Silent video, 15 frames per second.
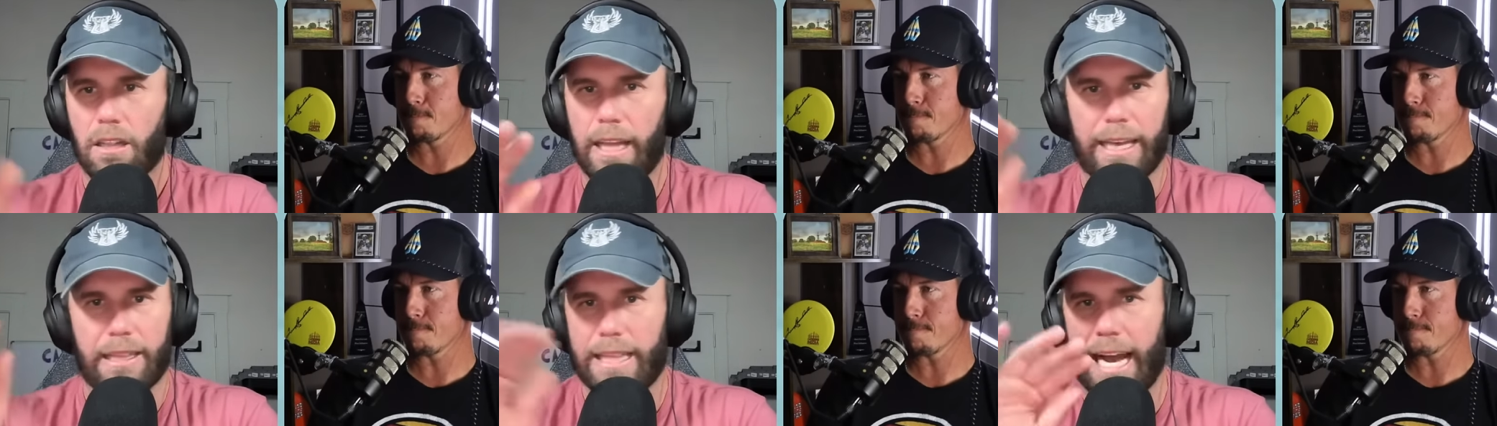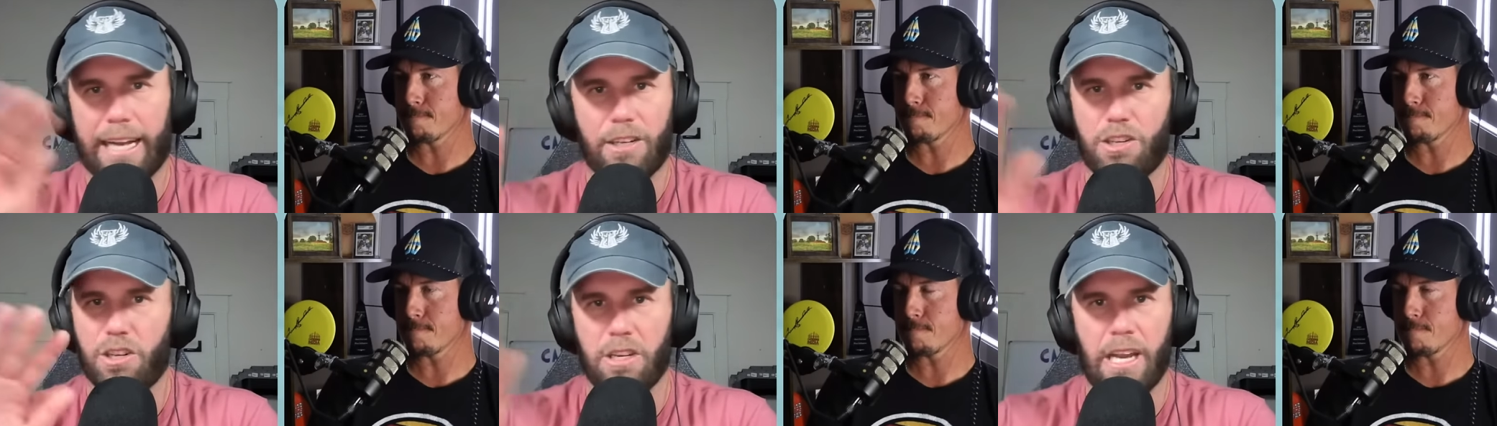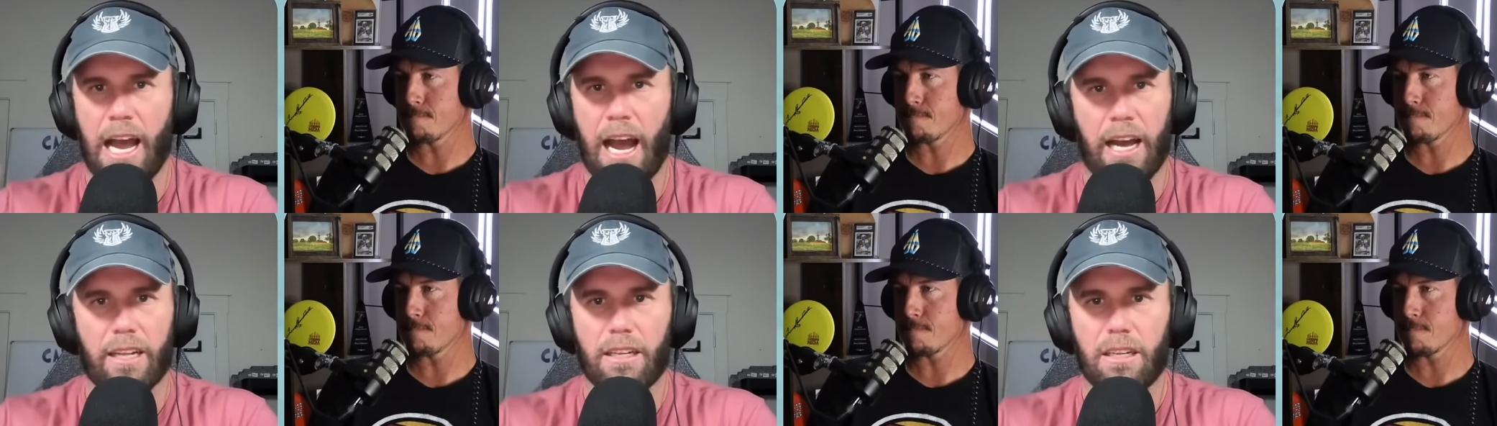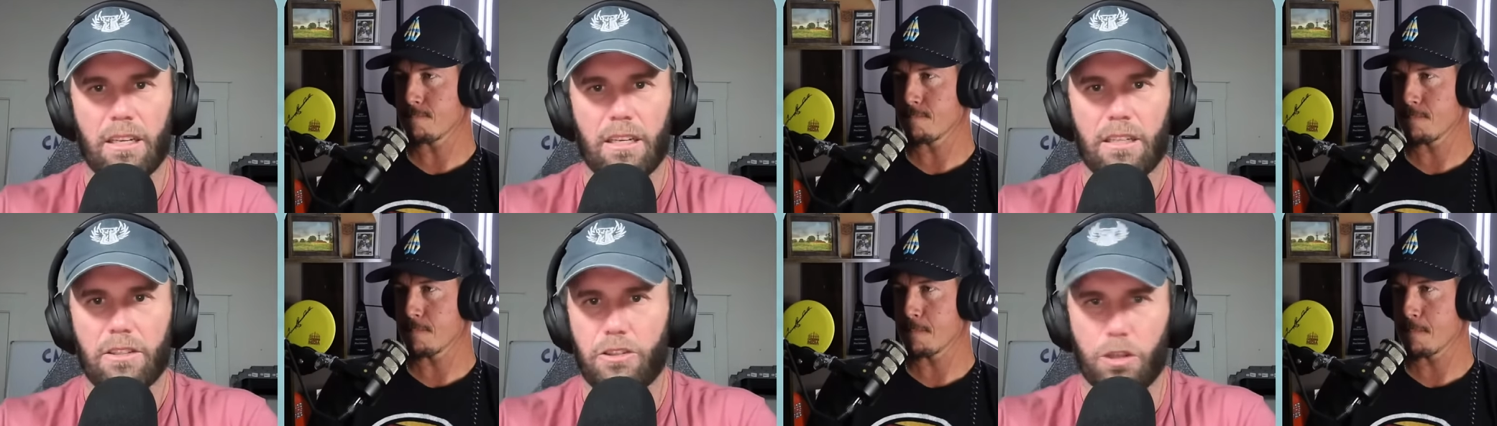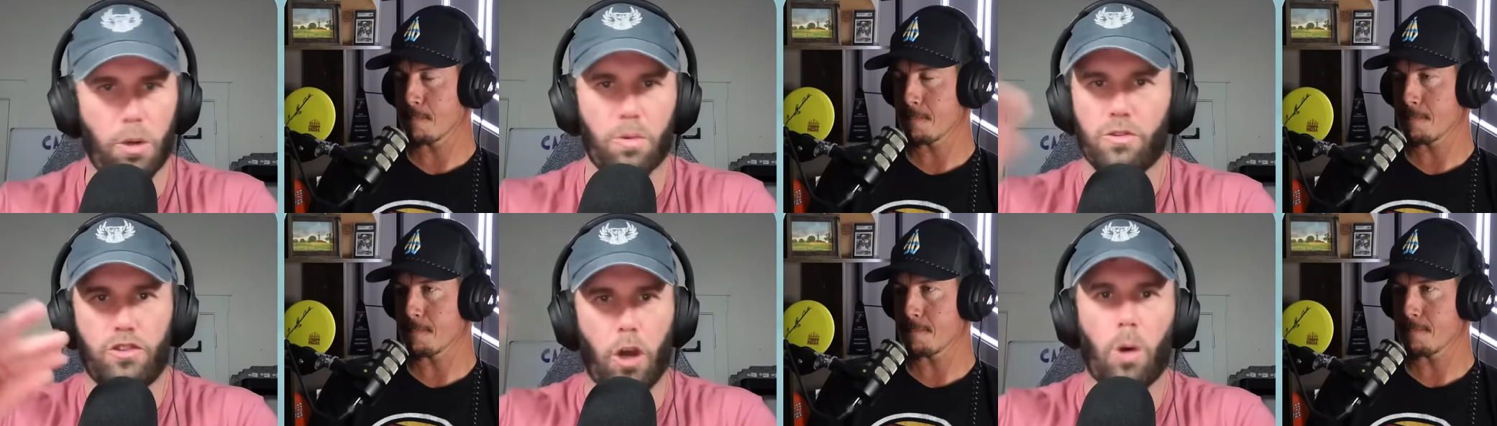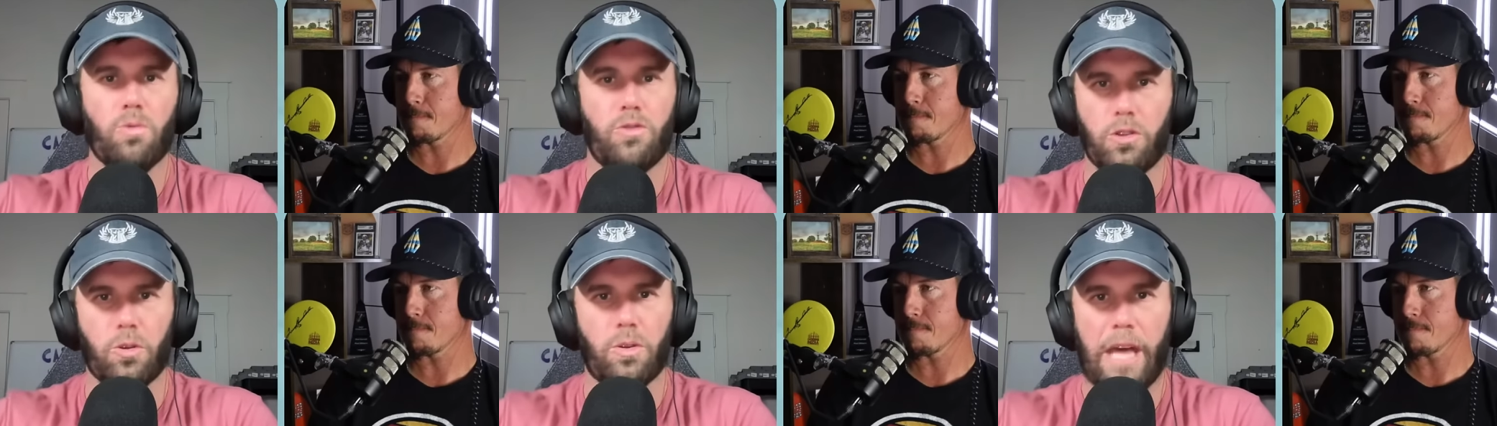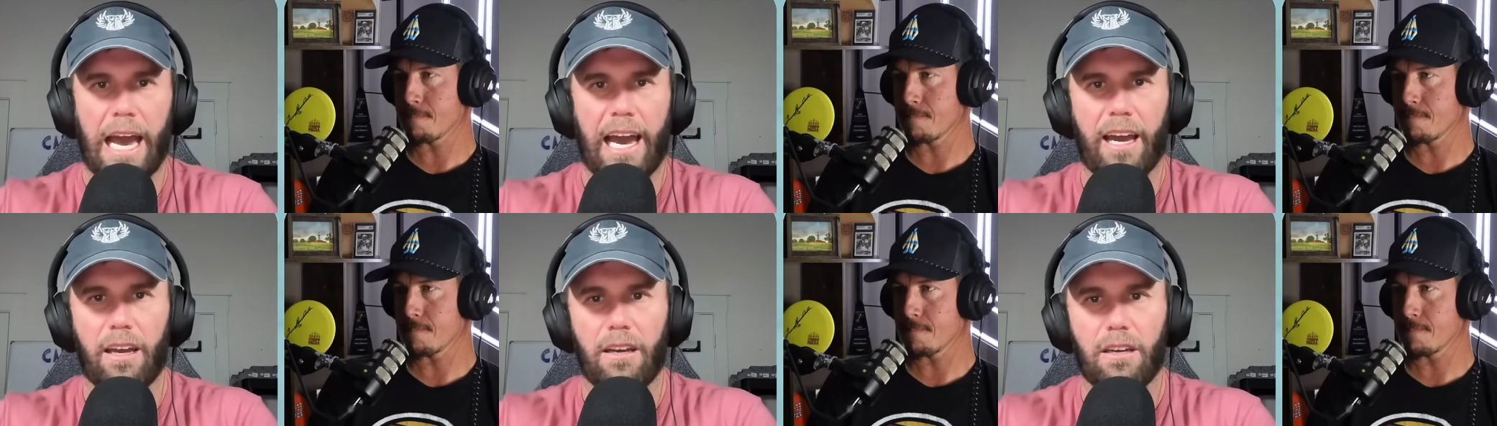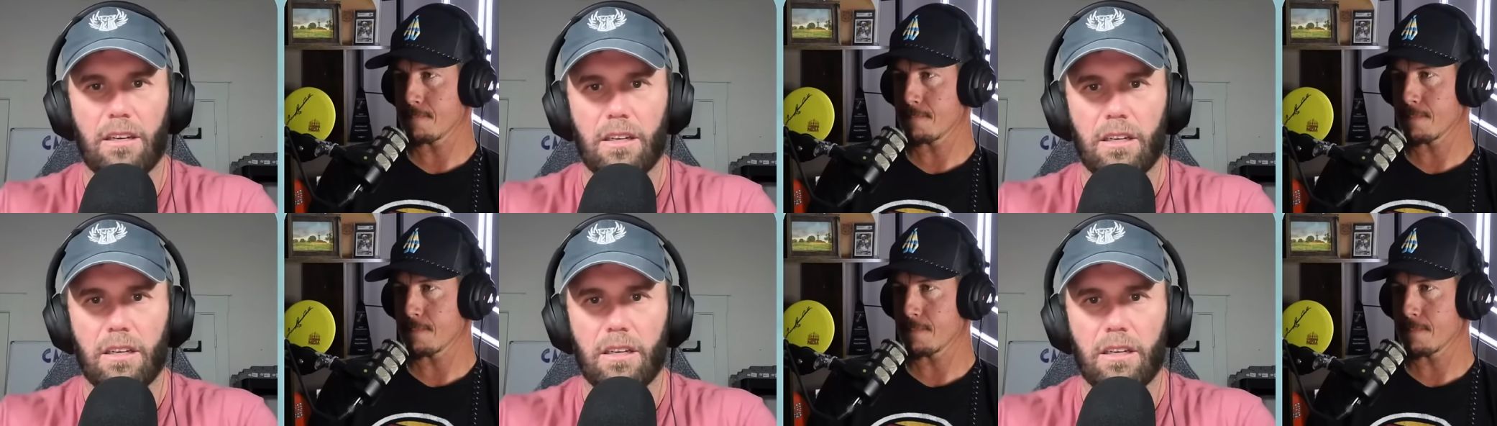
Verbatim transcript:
Speaker 1: Like that should not do, don't do that.